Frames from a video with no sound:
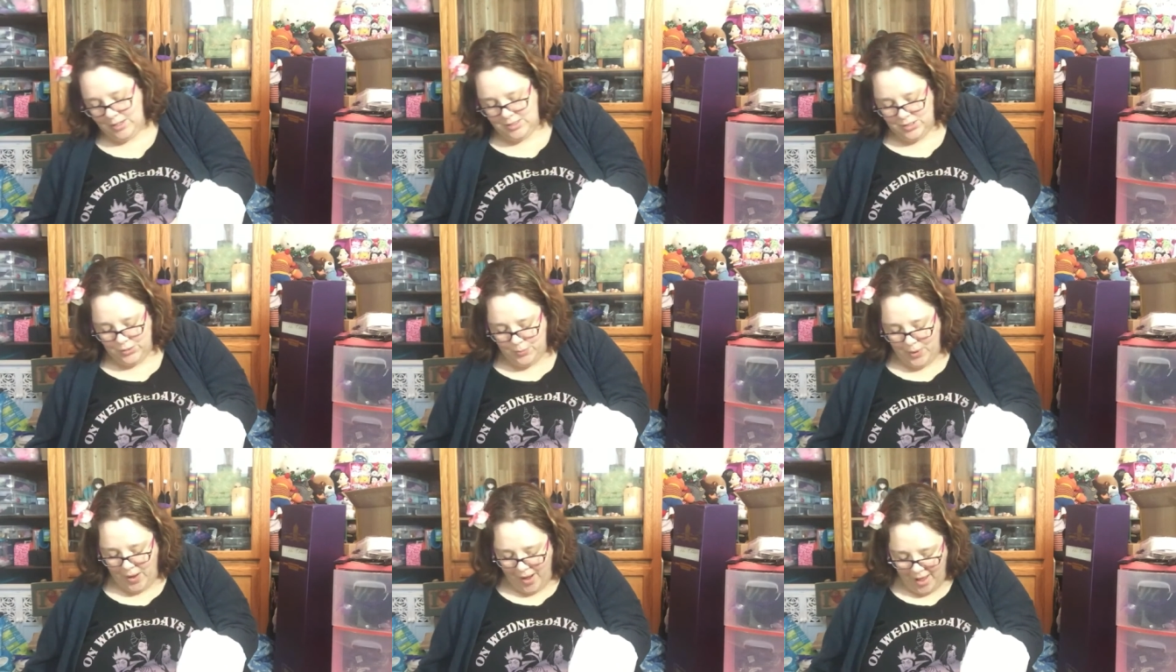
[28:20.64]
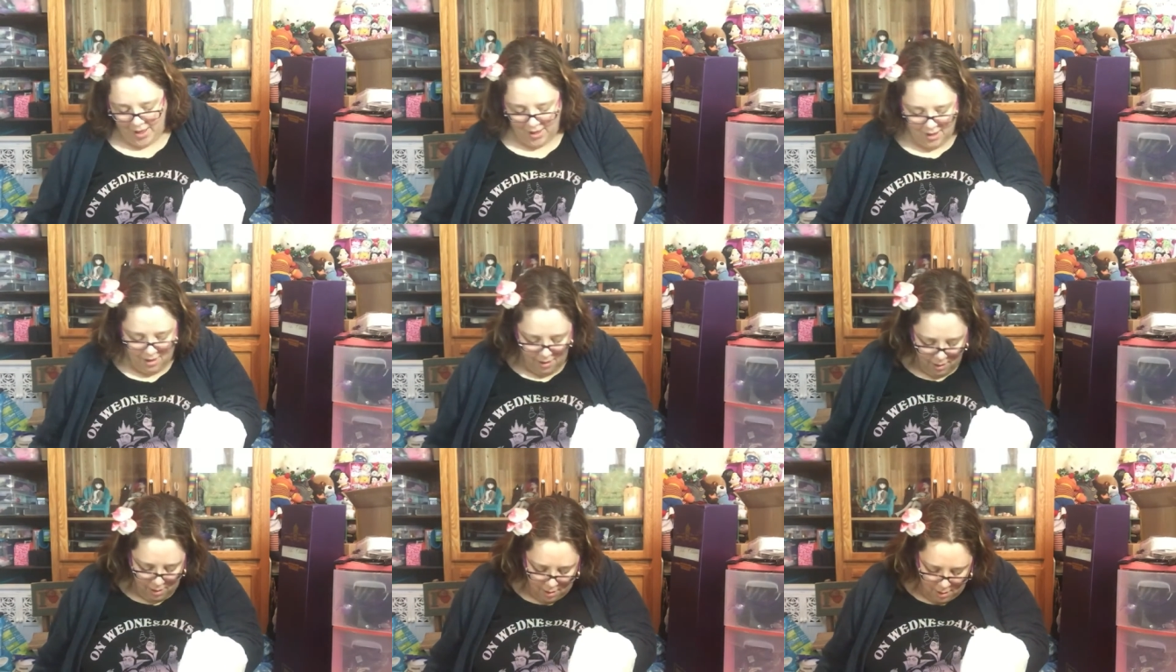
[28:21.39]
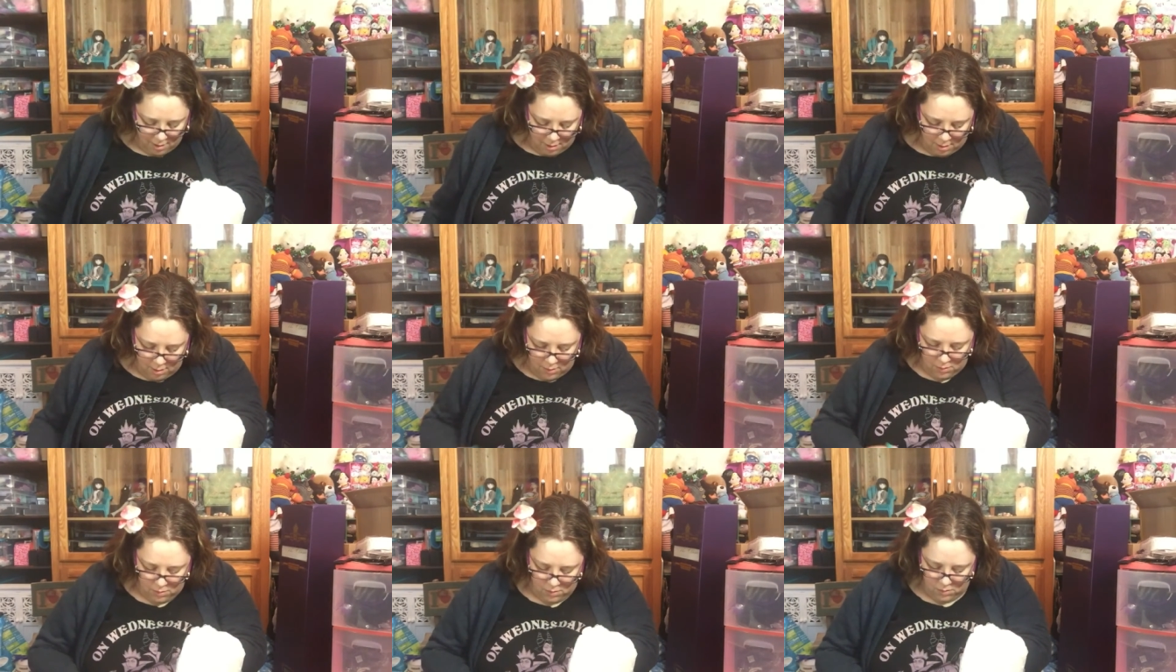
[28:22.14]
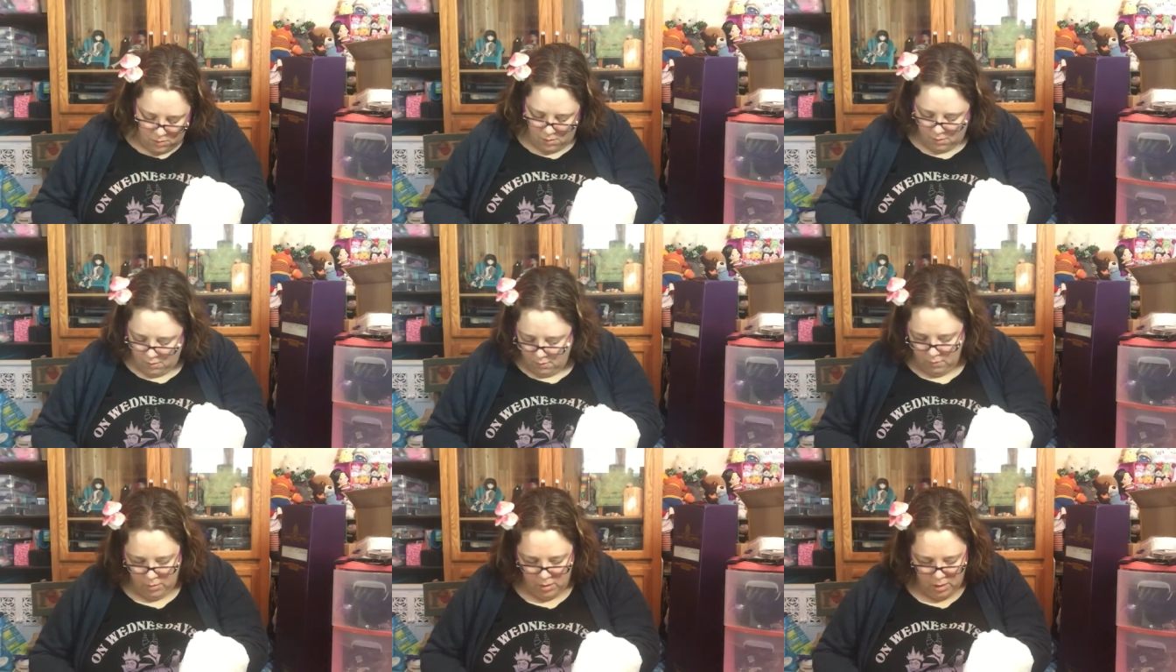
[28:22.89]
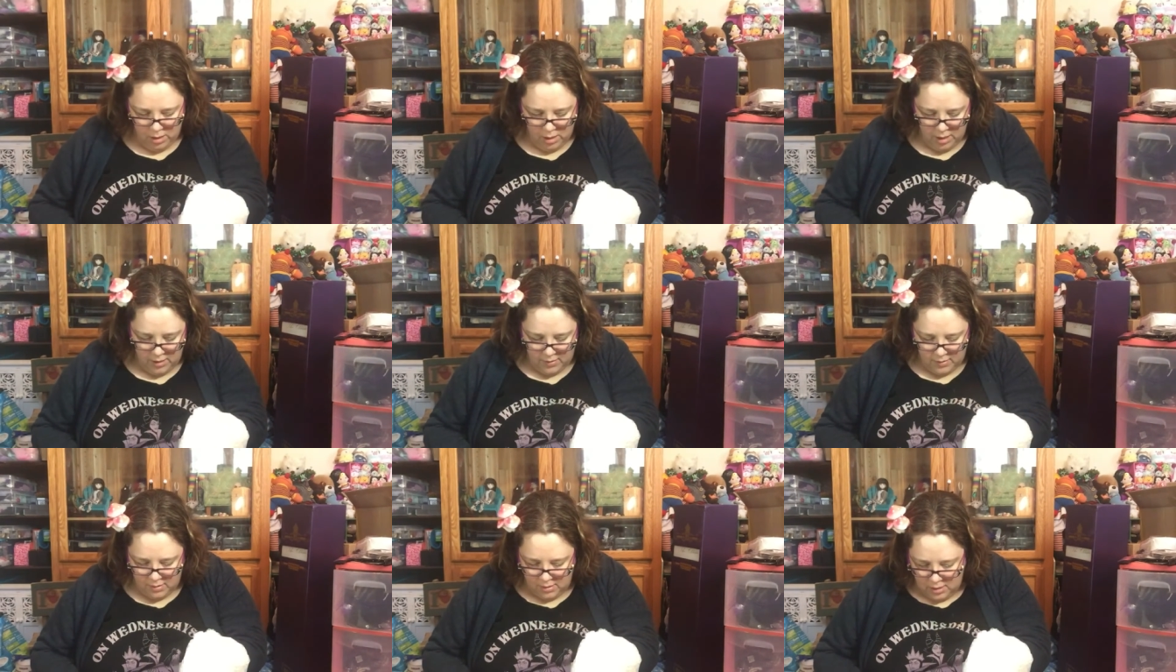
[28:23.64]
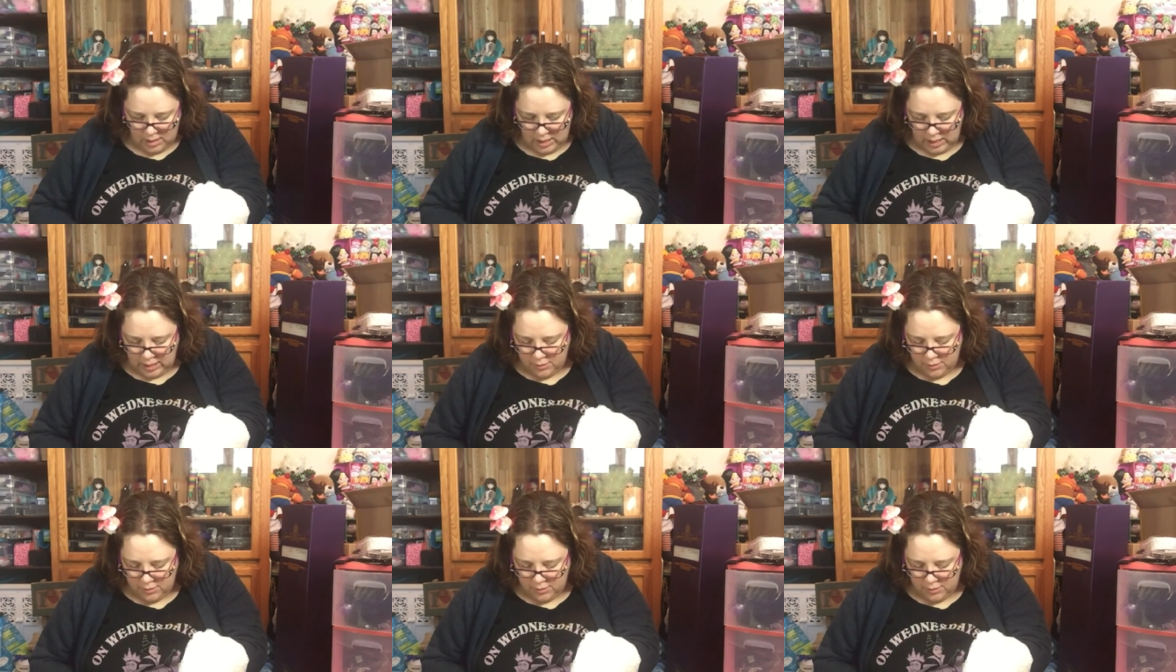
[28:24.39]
want to buy. So, his knee